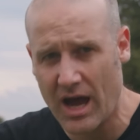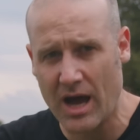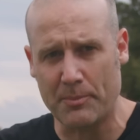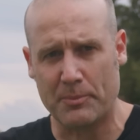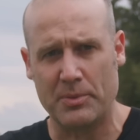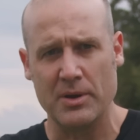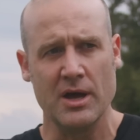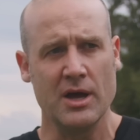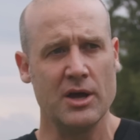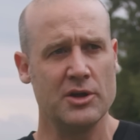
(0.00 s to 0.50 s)

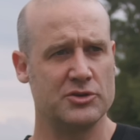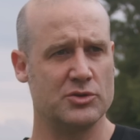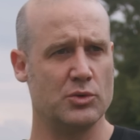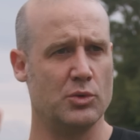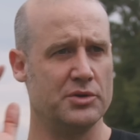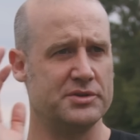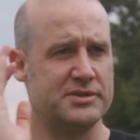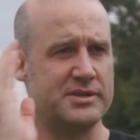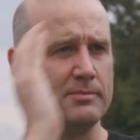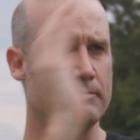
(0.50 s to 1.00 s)
up
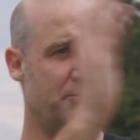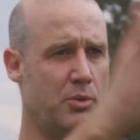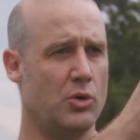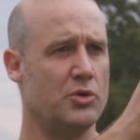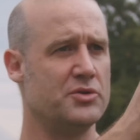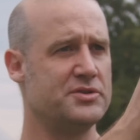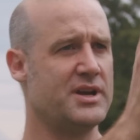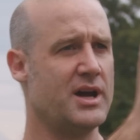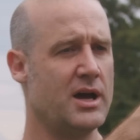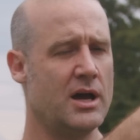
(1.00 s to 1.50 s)
towards the
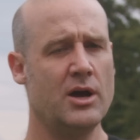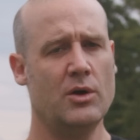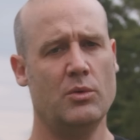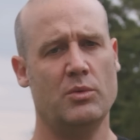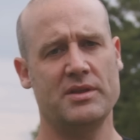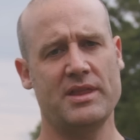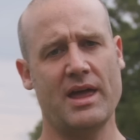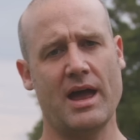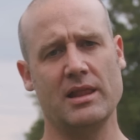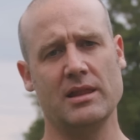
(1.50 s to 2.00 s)
border
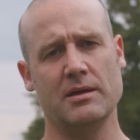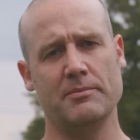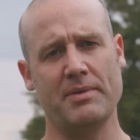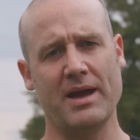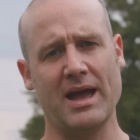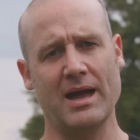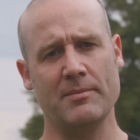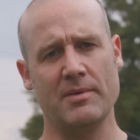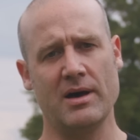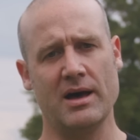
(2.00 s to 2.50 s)
with
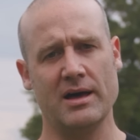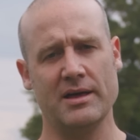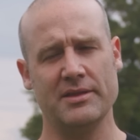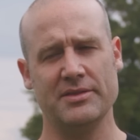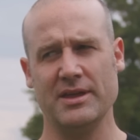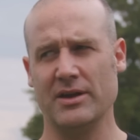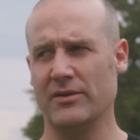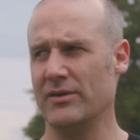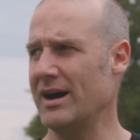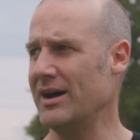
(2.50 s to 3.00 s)
Alabama,
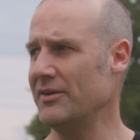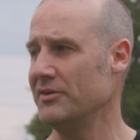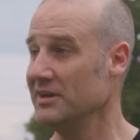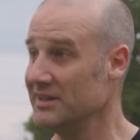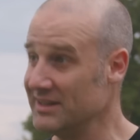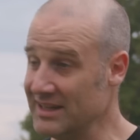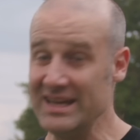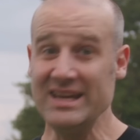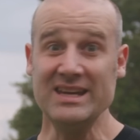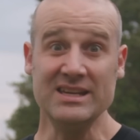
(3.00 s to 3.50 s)
there are at
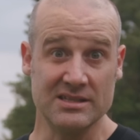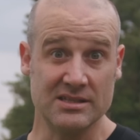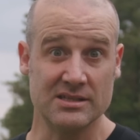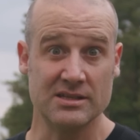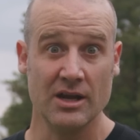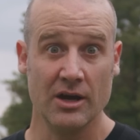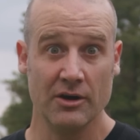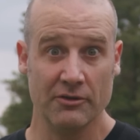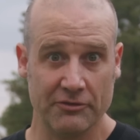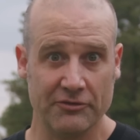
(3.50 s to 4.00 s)

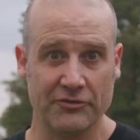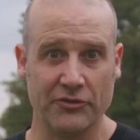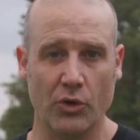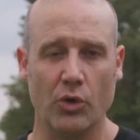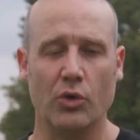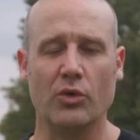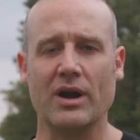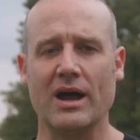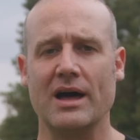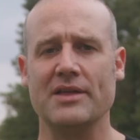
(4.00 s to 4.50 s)
least
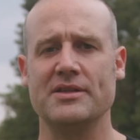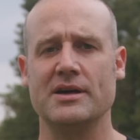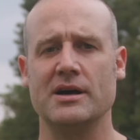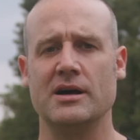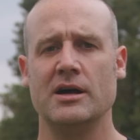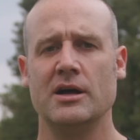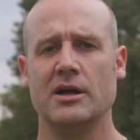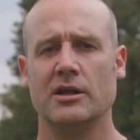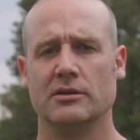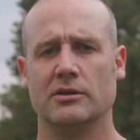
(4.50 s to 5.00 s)
4
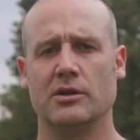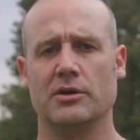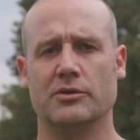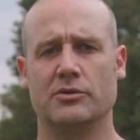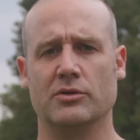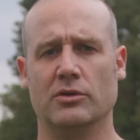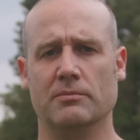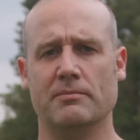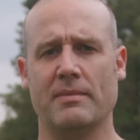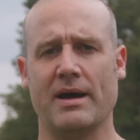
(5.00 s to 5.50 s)
other
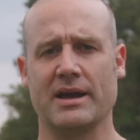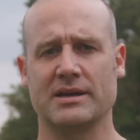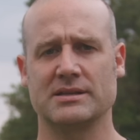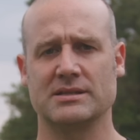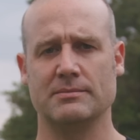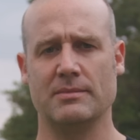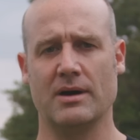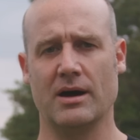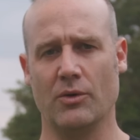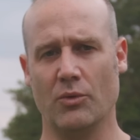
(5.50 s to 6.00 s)
local
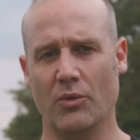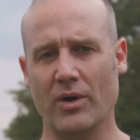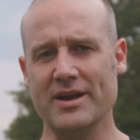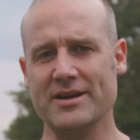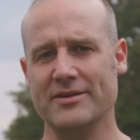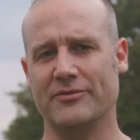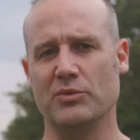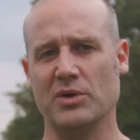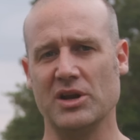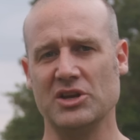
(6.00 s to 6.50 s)
maxima,
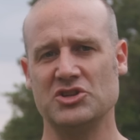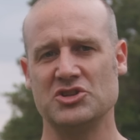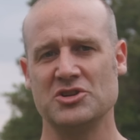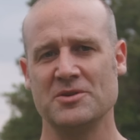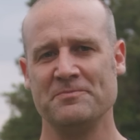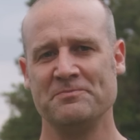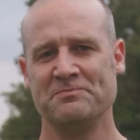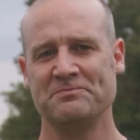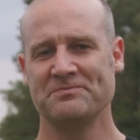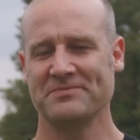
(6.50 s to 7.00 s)
one of
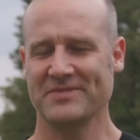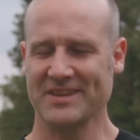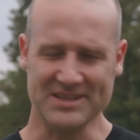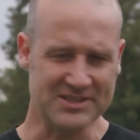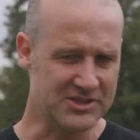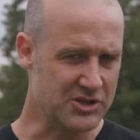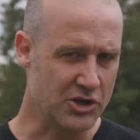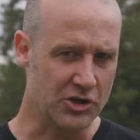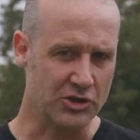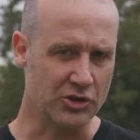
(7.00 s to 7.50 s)
which
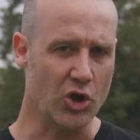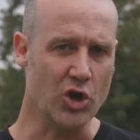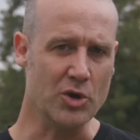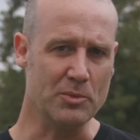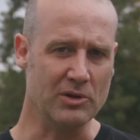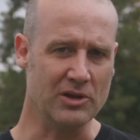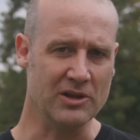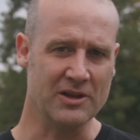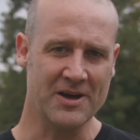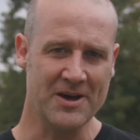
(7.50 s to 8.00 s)
is the
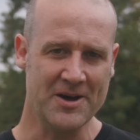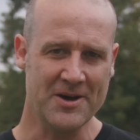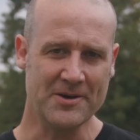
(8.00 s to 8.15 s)
global